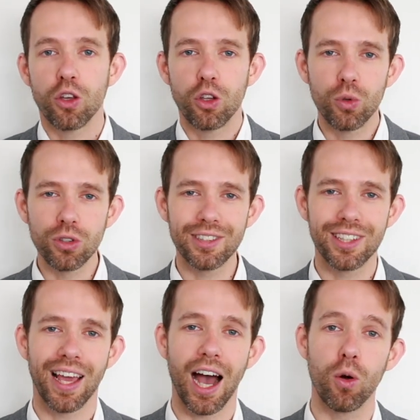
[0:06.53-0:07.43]
You will
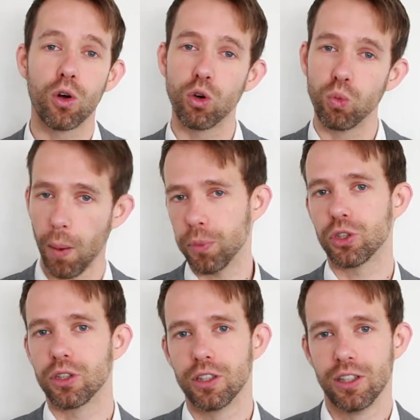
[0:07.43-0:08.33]
see how
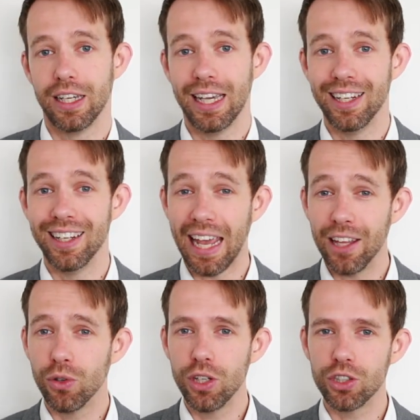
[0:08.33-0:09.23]
corruption in an
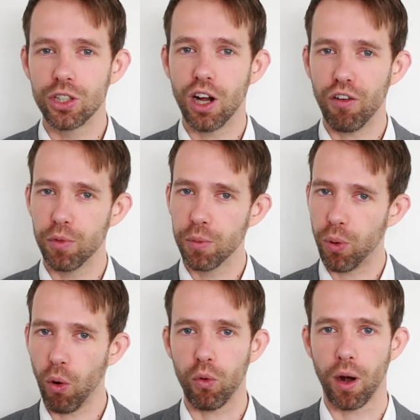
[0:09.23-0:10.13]
Indonesian government
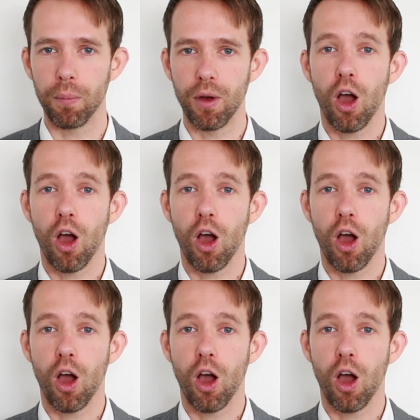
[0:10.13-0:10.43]
program